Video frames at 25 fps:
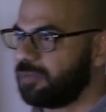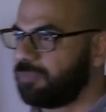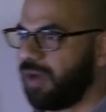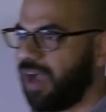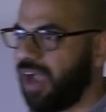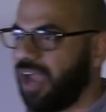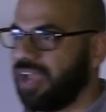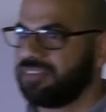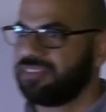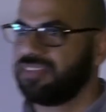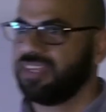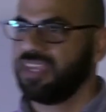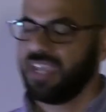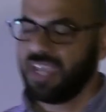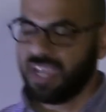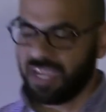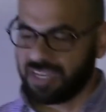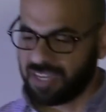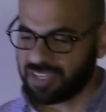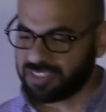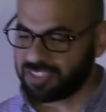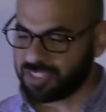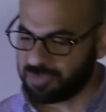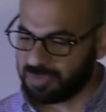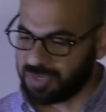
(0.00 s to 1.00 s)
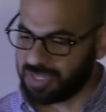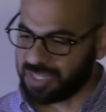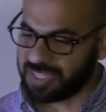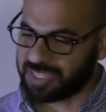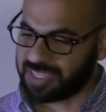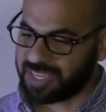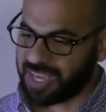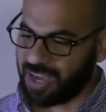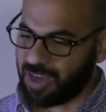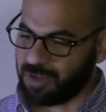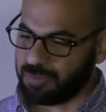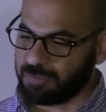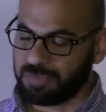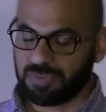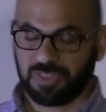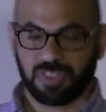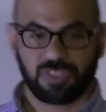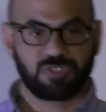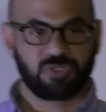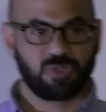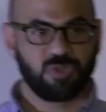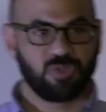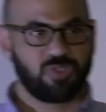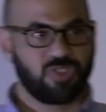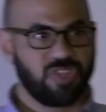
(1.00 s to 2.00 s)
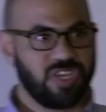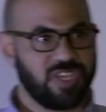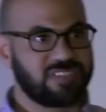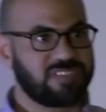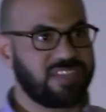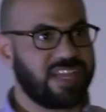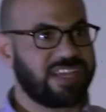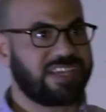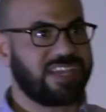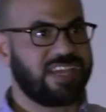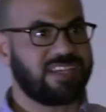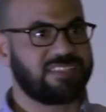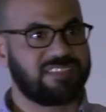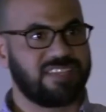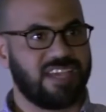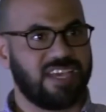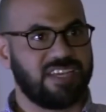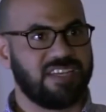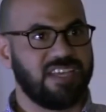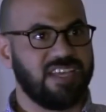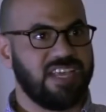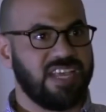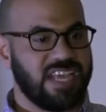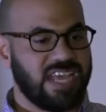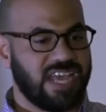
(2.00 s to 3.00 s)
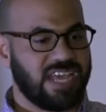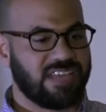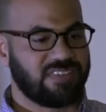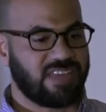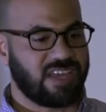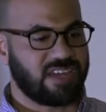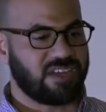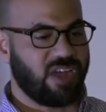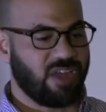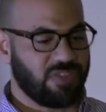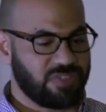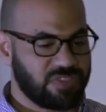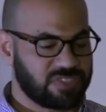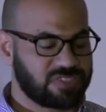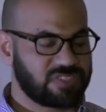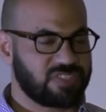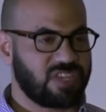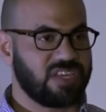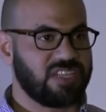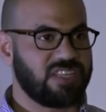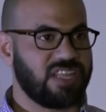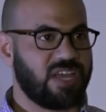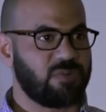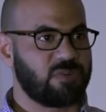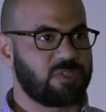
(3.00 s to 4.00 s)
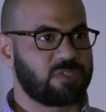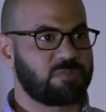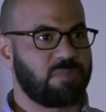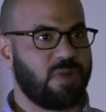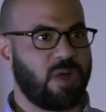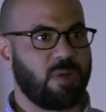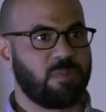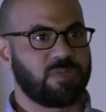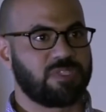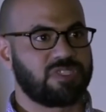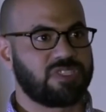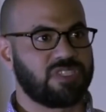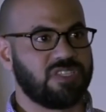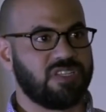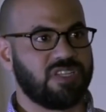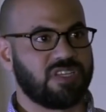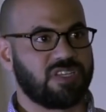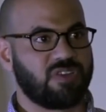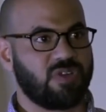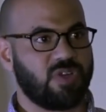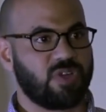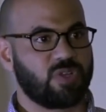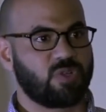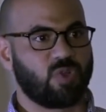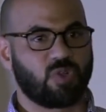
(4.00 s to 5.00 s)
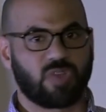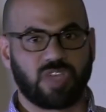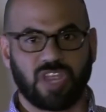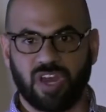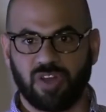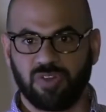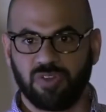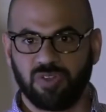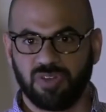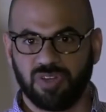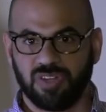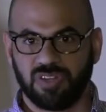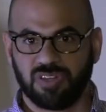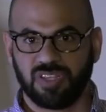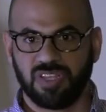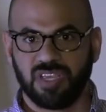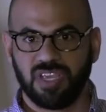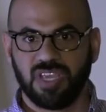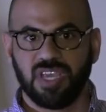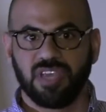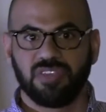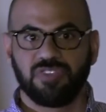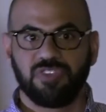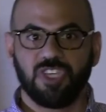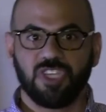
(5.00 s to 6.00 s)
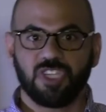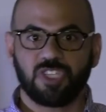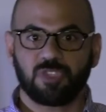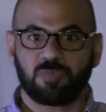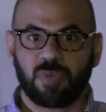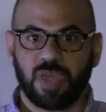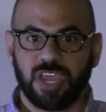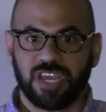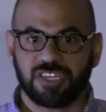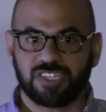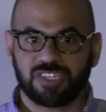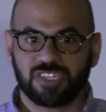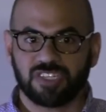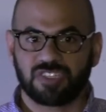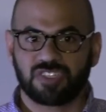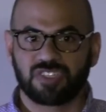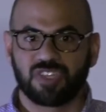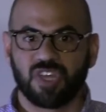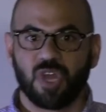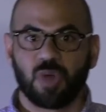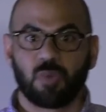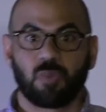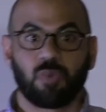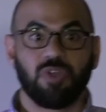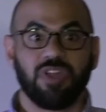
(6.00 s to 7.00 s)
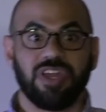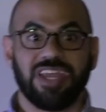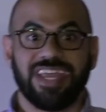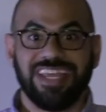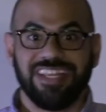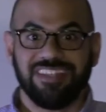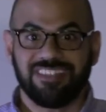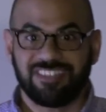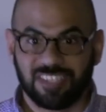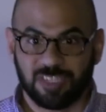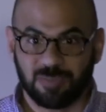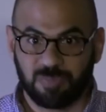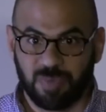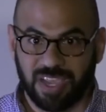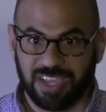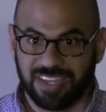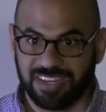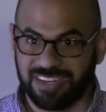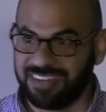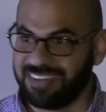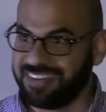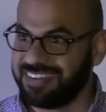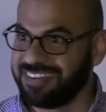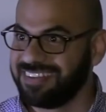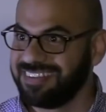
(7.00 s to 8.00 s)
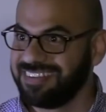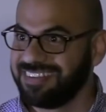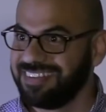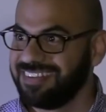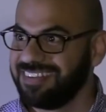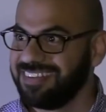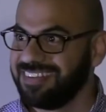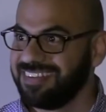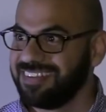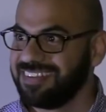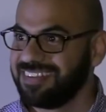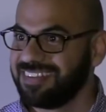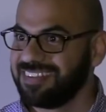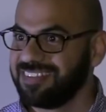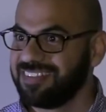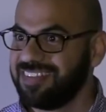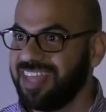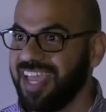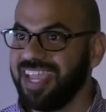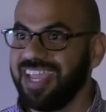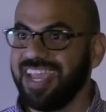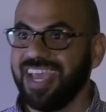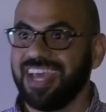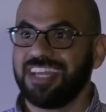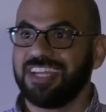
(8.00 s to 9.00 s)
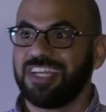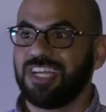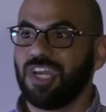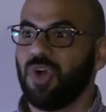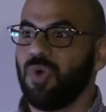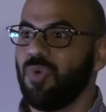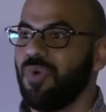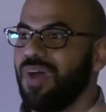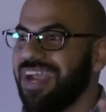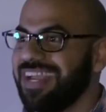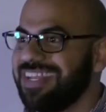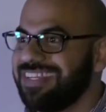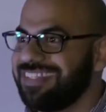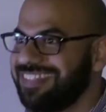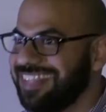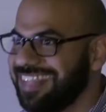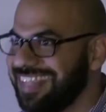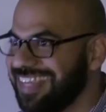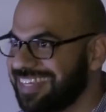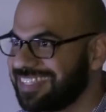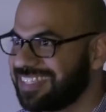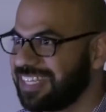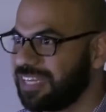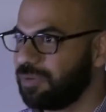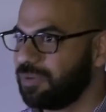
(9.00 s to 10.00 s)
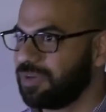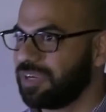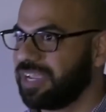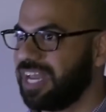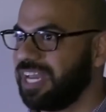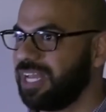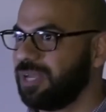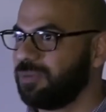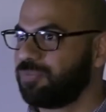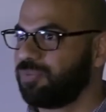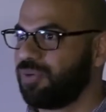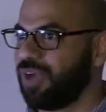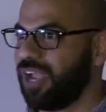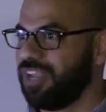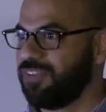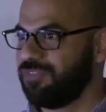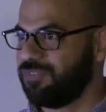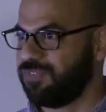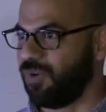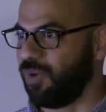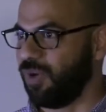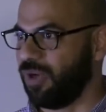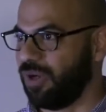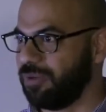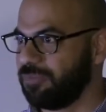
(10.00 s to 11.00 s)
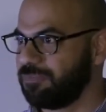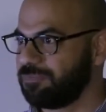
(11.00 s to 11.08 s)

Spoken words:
bias. It doesn't really count. But the truth is, like I said, in that other study that was published in the critical care unit, these patients were intubated. They had no idea they were getting prayed for.